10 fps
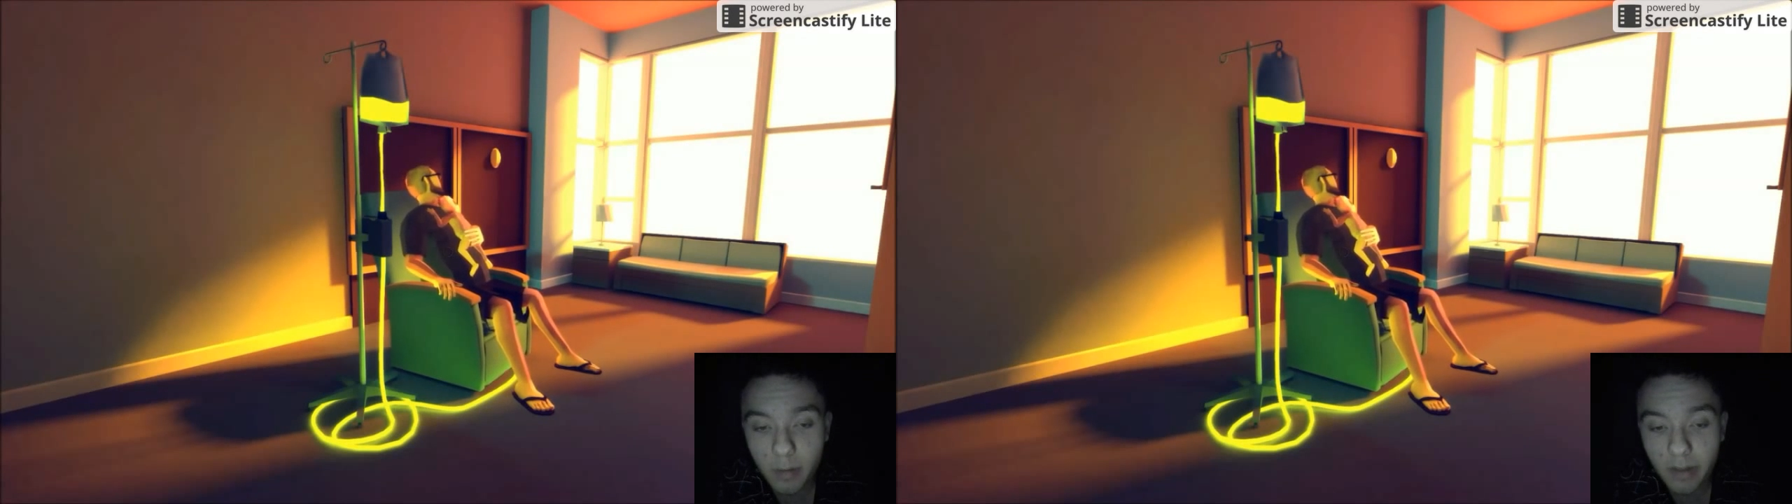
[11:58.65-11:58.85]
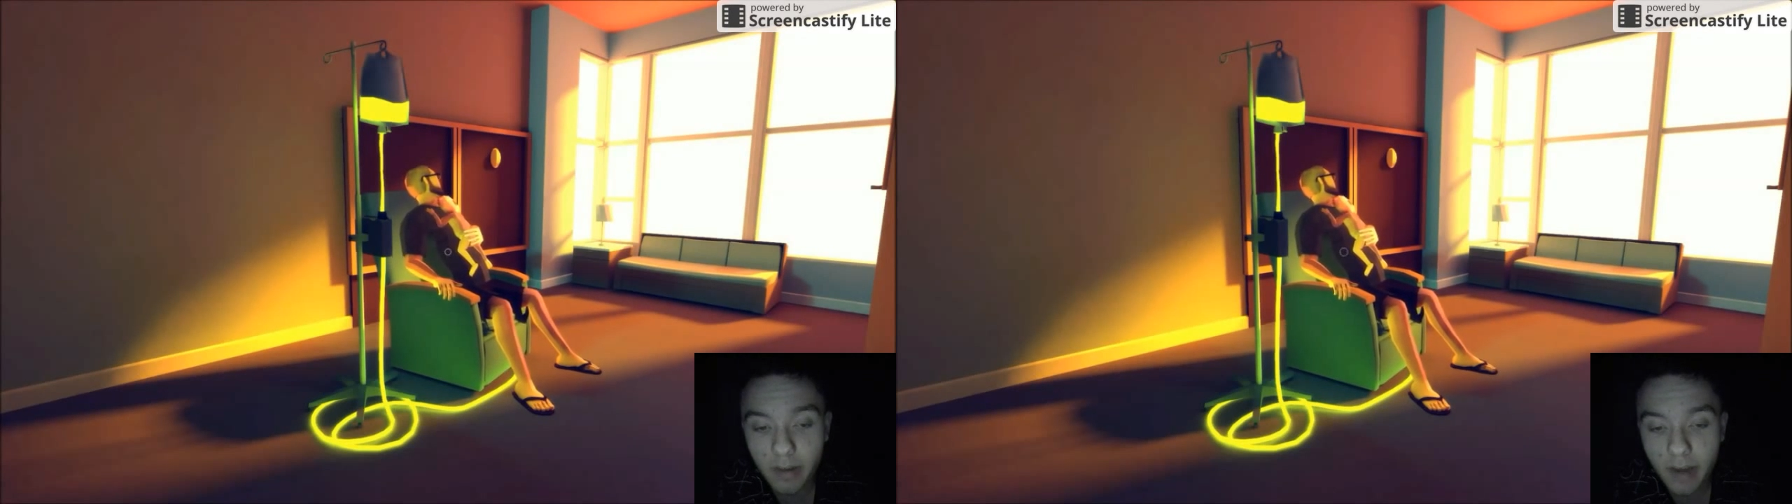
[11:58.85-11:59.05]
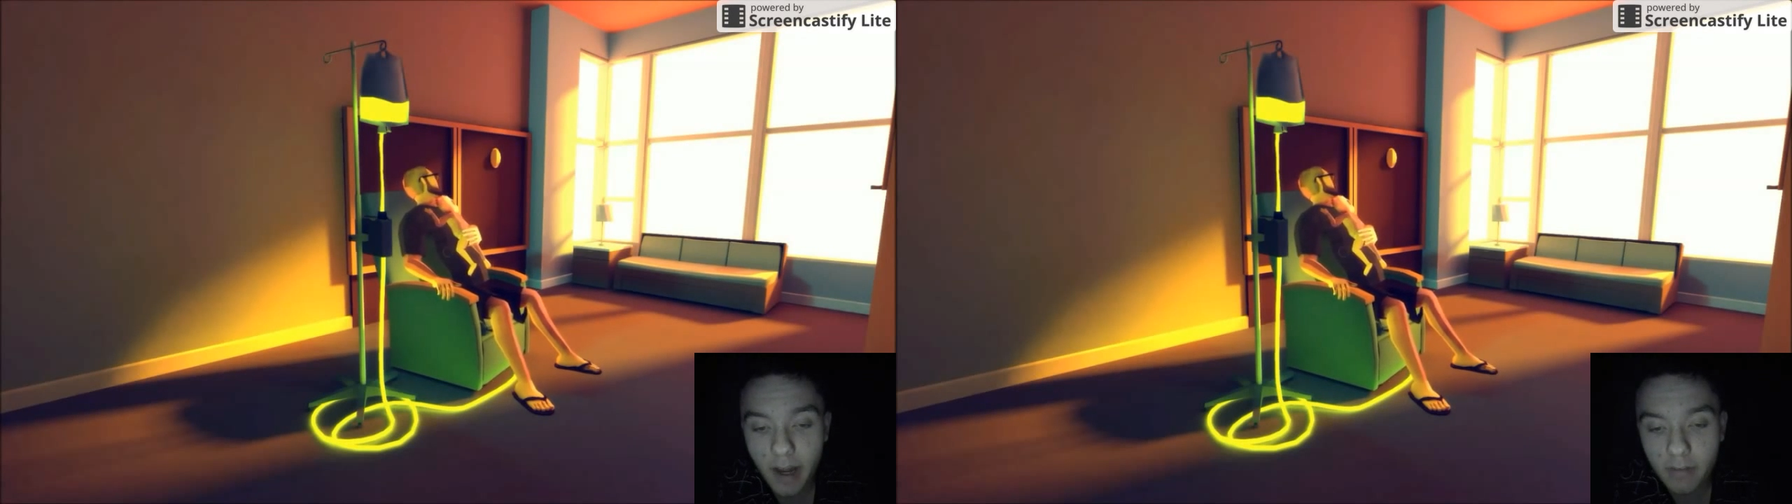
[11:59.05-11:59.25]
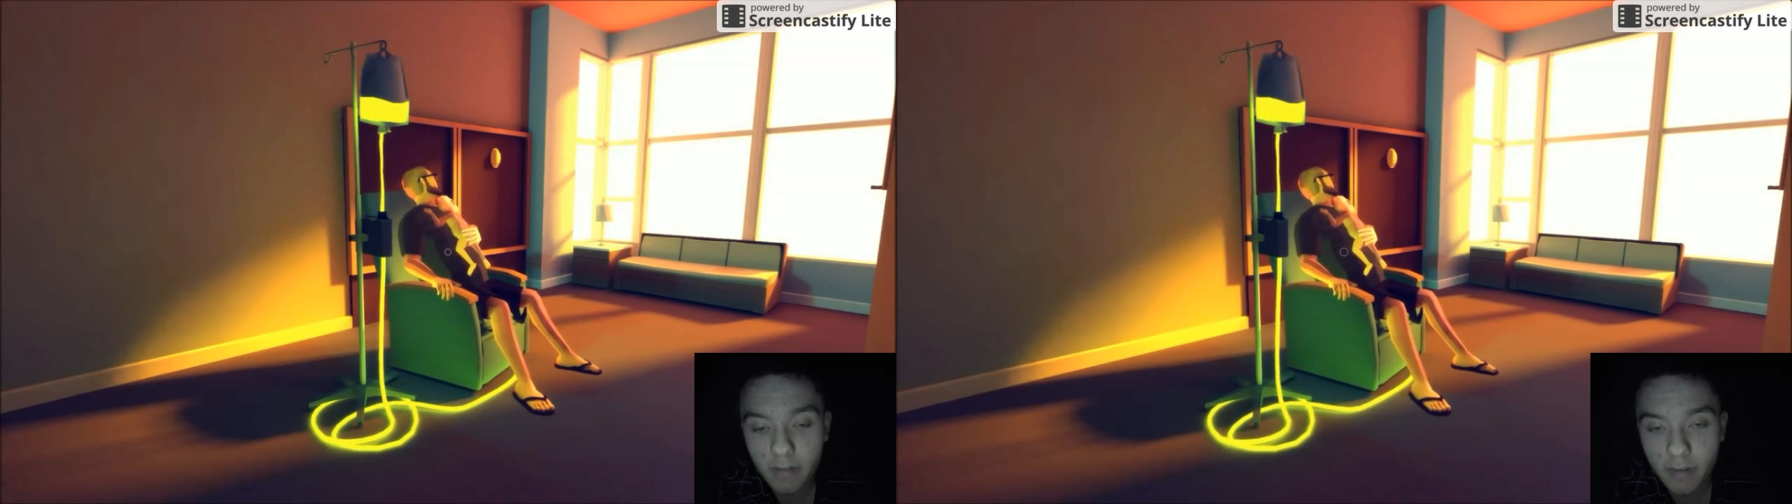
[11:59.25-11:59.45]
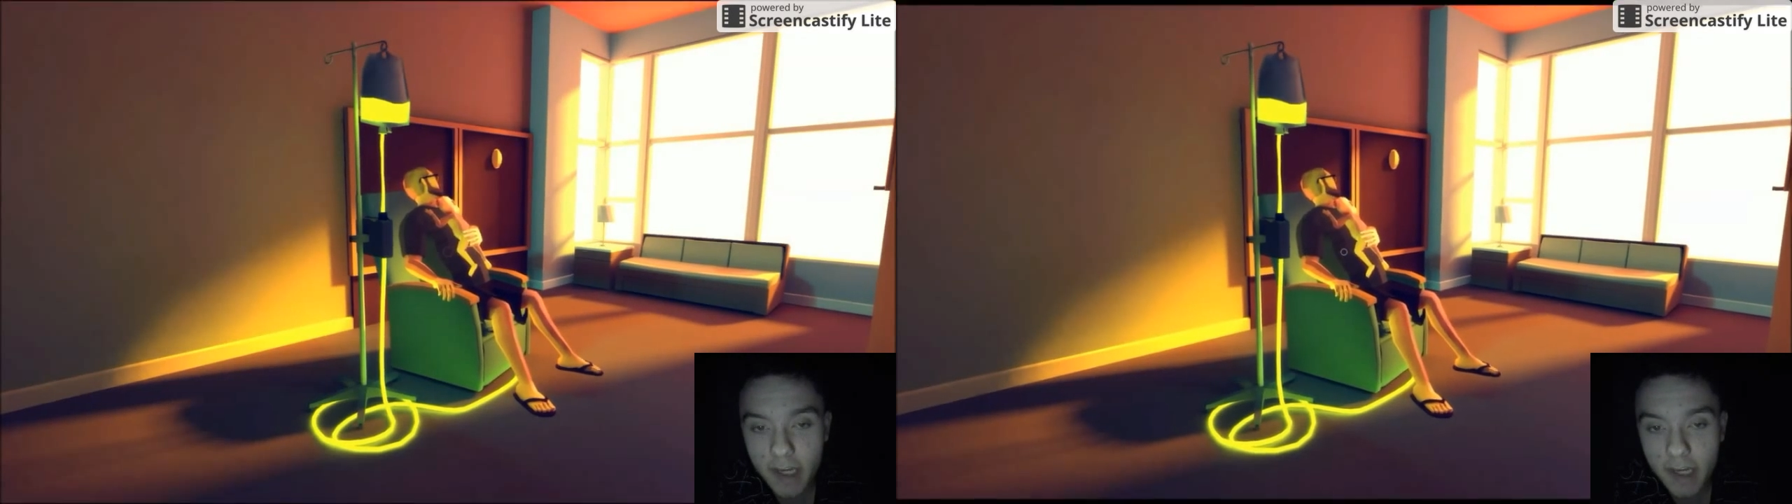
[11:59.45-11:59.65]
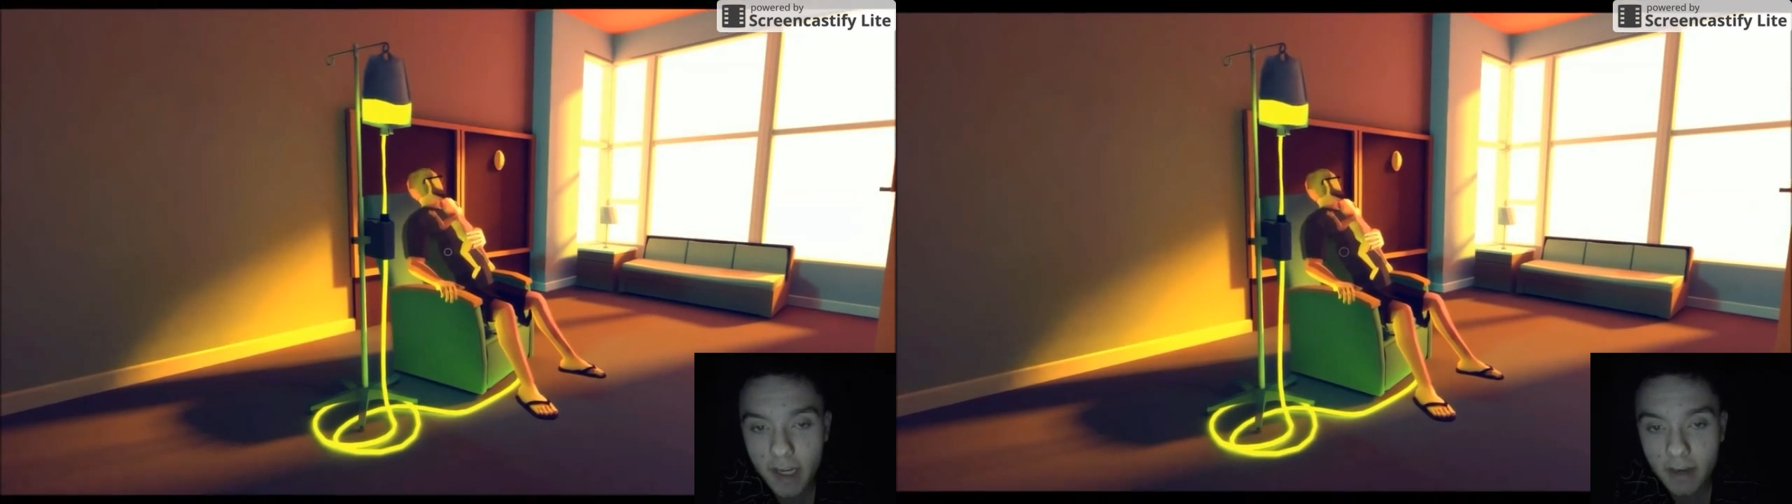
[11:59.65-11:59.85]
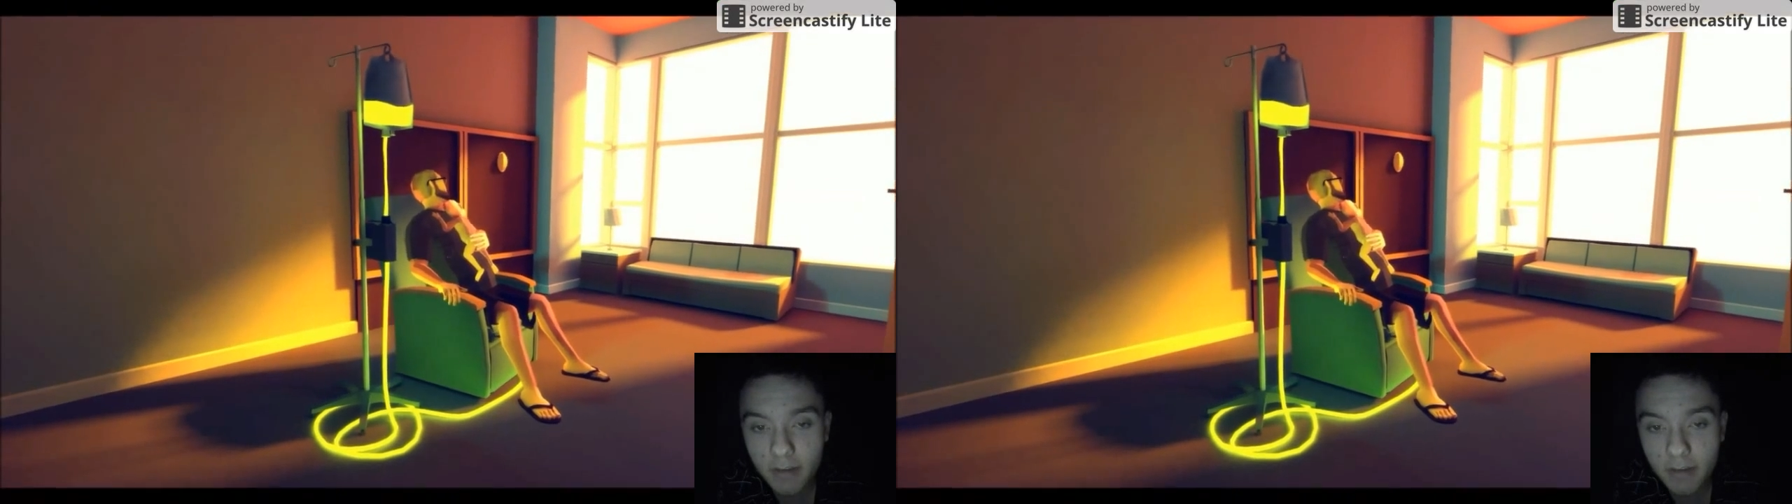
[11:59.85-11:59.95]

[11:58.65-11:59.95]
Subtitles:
the dad of this kid.